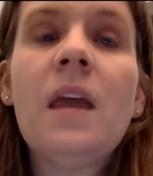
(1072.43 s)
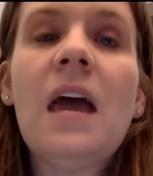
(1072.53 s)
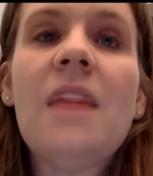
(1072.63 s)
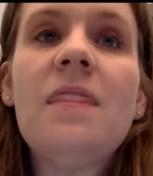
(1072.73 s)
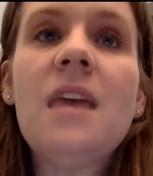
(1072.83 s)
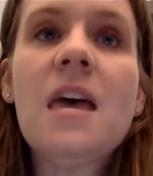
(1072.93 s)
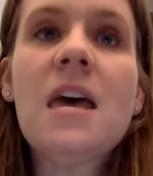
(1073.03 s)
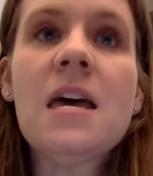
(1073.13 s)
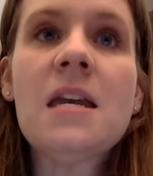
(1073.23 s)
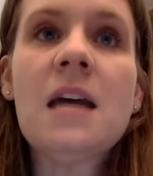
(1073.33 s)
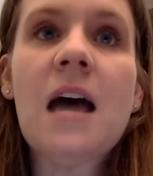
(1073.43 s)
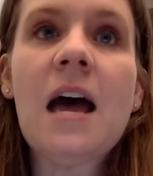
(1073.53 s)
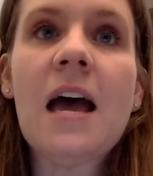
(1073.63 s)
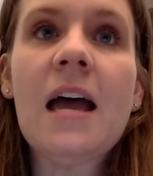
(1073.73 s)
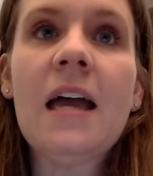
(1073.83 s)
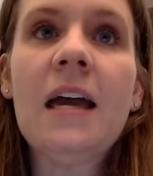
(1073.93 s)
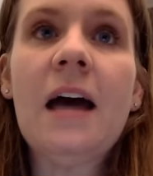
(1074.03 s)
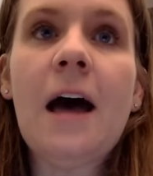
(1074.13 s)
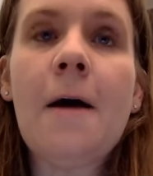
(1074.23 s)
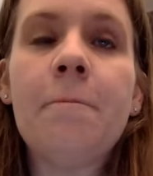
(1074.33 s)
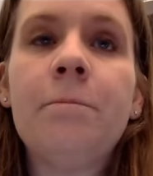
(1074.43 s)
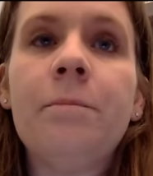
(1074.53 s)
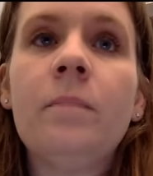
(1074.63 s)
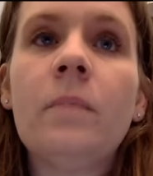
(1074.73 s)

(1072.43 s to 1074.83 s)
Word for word: And then I um,